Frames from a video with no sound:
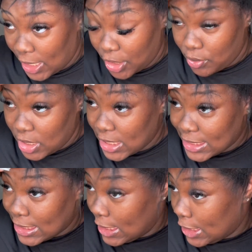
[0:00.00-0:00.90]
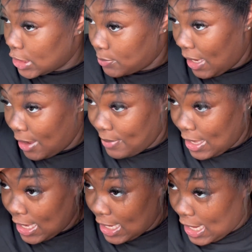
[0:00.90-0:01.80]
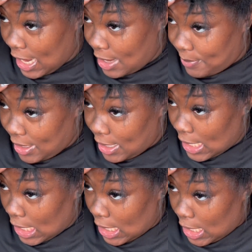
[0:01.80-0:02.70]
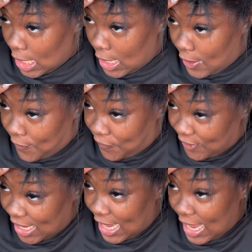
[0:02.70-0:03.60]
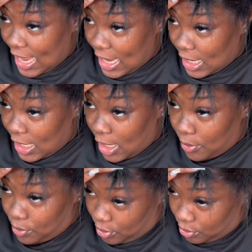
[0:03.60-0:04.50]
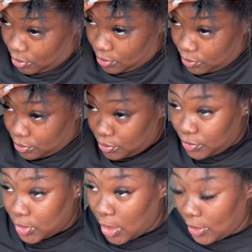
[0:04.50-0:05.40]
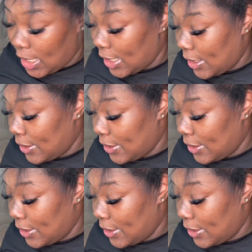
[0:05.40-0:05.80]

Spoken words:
You need it slick, because baby, it got to be flat at their root. Okay.